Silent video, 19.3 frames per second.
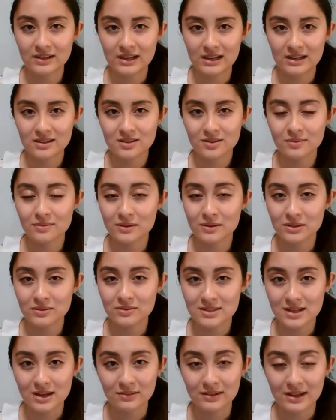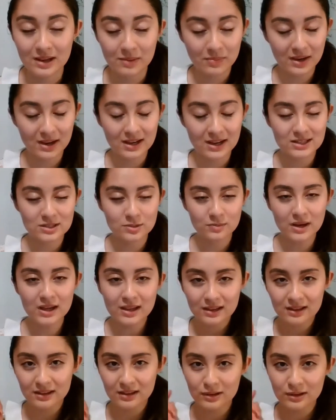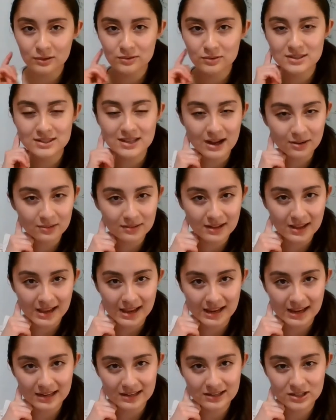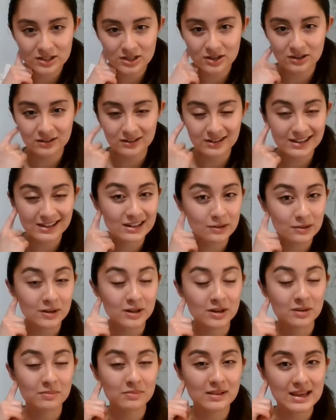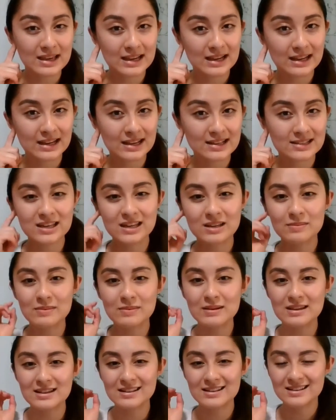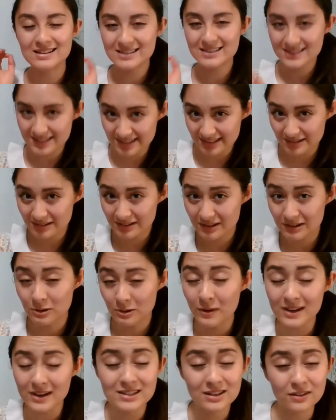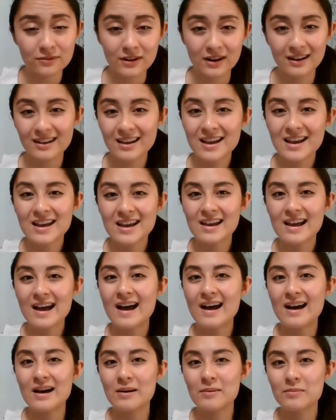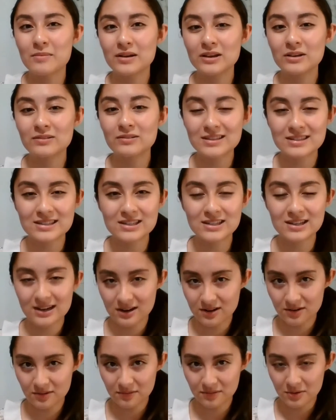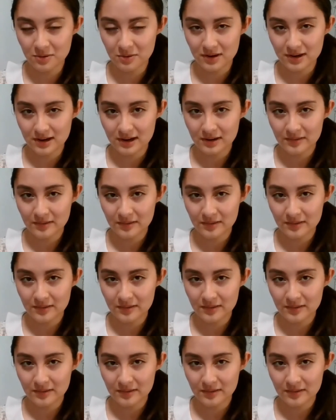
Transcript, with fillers: to what you sound like because what you sound like to your ear when you're playing is going to be quite different uh, when you listen to it on a recorder